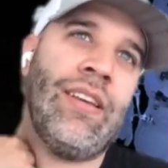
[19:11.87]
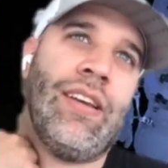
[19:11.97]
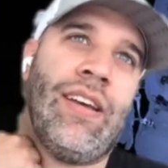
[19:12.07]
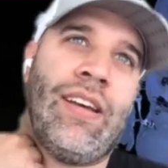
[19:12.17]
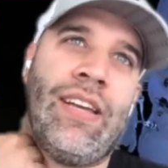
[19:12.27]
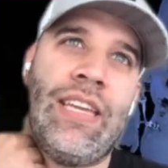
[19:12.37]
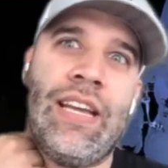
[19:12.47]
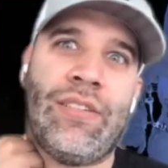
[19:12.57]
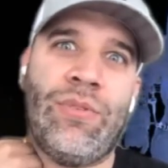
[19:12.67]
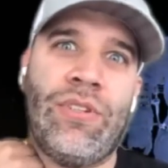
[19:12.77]

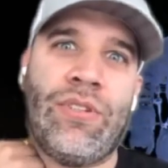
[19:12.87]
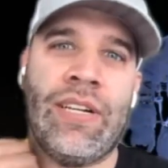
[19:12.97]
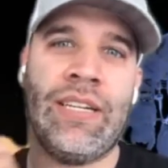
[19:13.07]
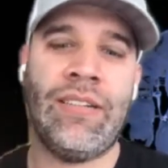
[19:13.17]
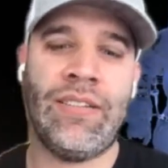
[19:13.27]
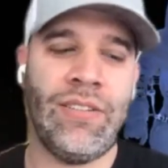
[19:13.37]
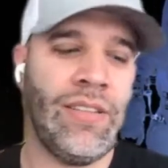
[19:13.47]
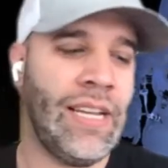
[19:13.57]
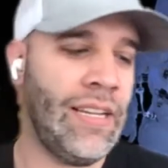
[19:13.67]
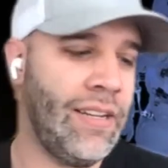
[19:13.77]
Yes, we're trying to
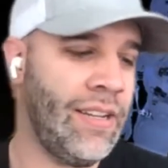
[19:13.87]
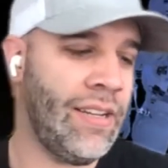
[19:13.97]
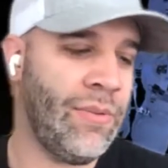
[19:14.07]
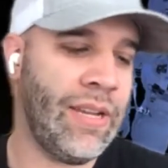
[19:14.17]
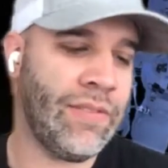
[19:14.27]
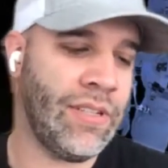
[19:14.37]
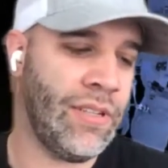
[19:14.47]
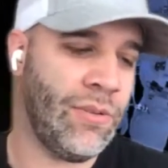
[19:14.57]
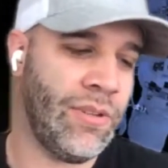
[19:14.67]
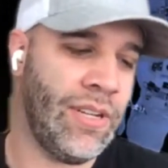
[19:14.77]
do that. We have
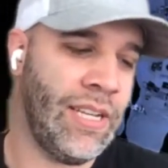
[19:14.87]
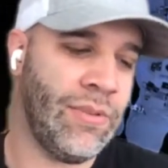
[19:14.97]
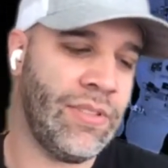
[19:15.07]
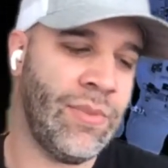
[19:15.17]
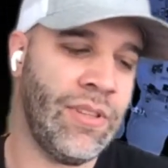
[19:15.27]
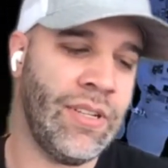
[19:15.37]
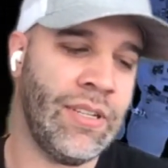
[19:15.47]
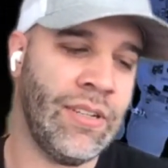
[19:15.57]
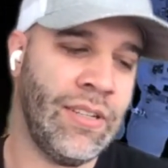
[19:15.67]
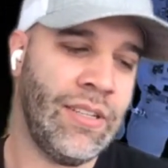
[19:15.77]
to coordinate with some
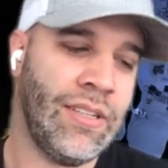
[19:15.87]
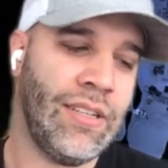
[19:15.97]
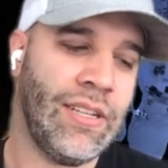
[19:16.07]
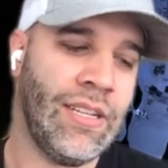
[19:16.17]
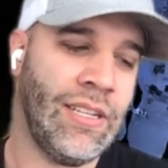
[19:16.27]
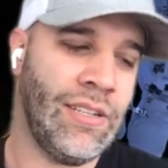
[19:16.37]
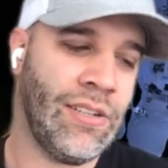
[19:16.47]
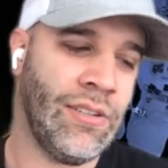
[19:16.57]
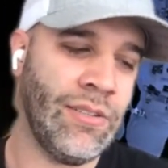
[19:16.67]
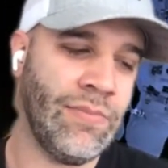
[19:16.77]
other kind of
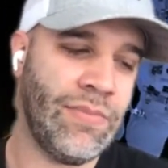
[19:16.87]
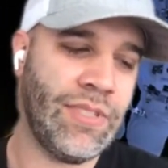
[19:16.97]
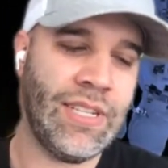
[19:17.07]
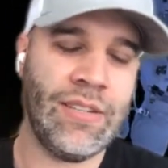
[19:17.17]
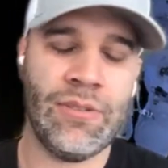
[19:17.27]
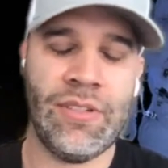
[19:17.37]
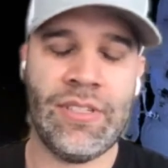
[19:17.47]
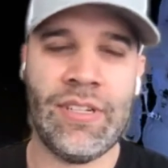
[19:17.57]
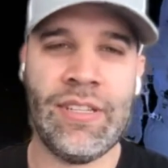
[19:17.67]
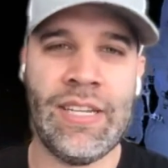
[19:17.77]
internal
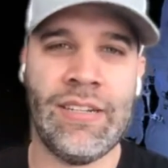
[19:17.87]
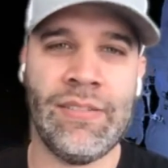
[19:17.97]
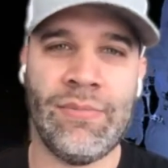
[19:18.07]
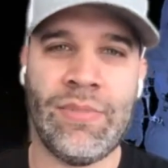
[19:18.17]
stakeholders and all that and